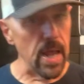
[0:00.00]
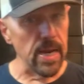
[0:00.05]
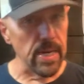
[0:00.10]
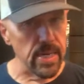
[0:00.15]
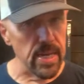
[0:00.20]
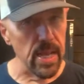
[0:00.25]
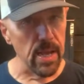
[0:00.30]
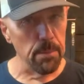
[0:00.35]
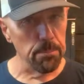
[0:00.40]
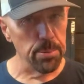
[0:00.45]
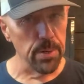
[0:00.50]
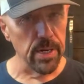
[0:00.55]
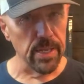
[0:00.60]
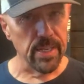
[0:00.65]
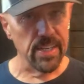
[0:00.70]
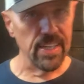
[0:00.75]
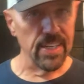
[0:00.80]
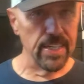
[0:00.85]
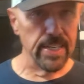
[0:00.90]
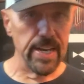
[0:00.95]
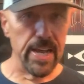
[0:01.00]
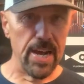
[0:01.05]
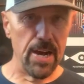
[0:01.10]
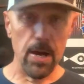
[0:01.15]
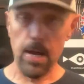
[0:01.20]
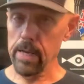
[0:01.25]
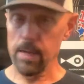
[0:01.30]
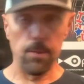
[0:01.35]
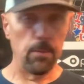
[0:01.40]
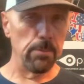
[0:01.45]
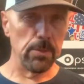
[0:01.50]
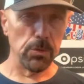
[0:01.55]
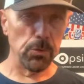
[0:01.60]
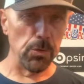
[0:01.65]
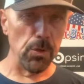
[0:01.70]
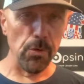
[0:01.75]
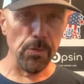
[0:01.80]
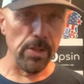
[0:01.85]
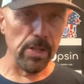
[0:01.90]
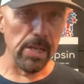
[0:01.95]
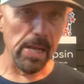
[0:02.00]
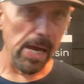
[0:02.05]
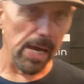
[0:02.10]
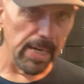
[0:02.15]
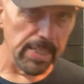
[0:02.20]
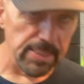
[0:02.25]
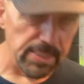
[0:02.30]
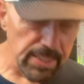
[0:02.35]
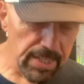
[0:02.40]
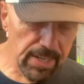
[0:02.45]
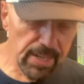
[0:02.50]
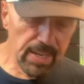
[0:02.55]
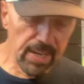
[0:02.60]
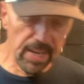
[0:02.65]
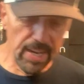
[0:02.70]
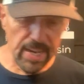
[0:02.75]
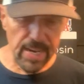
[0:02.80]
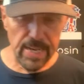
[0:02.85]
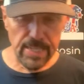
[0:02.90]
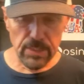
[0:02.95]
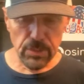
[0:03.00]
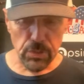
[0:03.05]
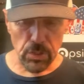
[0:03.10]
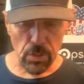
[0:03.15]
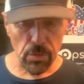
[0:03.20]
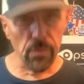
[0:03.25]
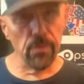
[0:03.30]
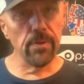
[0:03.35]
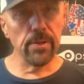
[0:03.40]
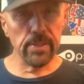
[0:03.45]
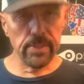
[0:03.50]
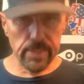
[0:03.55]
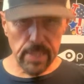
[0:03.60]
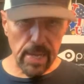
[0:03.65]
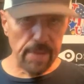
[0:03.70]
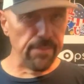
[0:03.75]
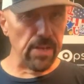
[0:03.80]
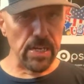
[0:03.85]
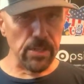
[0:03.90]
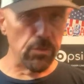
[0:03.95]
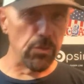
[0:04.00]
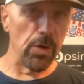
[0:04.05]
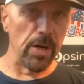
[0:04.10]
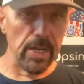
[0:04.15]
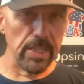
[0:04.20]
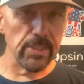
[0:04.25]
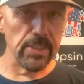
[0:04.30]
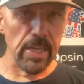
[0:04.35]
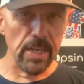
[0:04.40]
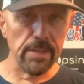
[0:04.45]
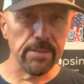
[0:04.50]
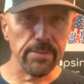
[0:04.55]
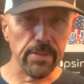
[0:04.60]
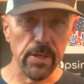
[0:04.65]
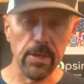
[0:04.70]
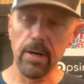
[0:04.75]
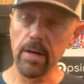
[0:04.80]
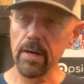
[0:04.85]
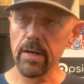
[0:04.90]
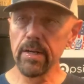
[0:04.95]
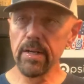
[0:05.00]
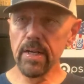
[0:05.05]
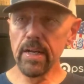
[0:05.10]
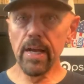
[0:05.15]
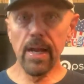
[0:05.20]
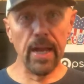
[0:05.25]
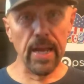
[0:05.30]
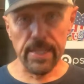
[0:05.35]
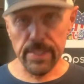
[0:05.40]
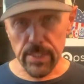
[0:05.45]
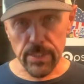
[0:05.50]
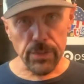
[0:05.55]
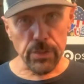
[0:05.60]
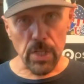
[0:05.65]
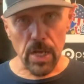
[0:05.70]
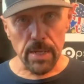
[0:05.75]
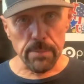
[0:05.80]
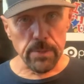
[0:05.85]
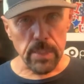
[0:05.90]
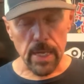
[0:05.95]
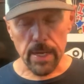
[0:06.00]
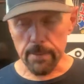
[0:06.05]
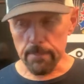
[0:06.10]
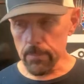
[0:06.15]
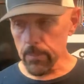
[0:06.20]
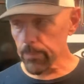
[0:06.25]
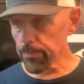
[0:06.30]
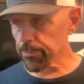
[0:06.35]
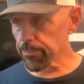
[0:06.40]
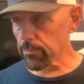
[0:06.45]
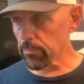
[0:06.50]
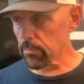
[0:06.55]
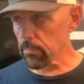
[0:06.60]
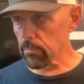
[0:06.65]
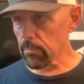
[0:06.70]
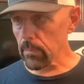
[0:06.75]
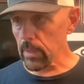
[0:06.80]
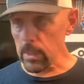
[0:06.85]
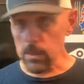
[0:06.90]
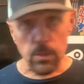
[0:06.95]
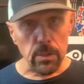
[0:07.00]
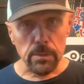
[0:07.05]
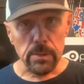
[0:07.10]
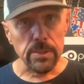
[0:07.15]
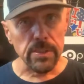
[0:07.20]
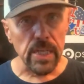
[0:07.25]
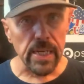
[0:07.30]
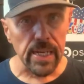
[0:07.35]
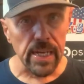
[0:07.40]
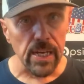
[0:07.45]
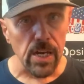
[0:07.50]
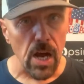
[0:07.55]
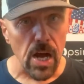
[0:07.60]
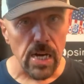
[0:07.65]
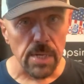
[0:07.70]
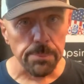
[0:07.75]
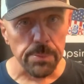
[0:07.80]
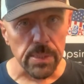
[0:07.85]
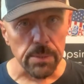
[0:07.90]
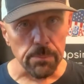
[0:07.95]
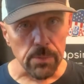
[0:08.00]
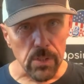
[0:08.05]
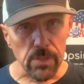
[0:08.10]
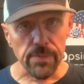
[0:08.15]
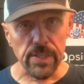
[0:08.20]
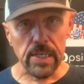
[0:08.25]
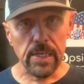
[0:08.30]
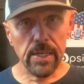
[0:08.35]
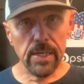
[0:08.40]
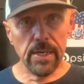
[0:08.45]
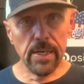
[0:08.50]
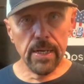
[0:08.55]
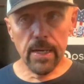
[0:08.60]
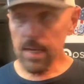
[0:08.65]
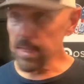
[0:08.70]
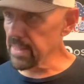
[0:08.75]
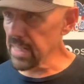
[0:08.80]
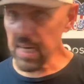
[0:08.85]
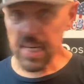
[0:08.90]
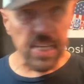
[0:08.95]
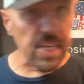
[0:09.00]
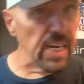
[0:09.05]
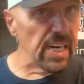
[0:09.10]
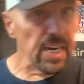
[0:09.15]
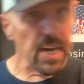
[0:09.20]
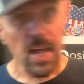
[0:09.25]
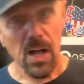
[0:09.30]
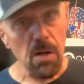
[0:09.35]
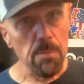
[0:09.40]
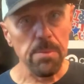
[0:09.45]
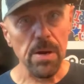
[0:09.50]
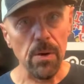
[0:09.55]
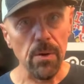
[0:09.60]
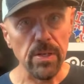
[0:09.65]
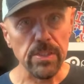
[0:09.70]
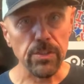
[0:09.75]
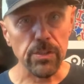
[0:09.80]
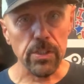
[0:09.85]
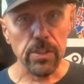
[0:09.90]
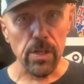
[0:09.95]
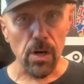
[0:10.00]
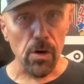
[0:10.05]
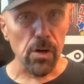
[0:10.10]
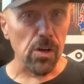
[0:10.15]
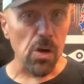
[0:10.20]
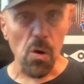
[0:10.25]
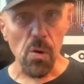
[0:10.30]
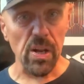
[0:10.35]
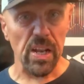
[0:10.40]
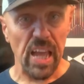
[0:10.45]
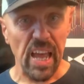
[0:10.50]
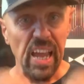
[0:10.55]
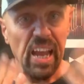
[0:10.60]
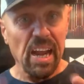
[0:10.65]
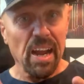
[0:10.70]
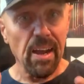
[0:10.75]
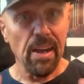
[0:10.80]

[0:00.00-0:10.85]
it down pretty good now. I almost know the lines. And so I've got to translate for her. And there's times like, sometimes I get caught up in the movie and then I get an elbow and just her going like,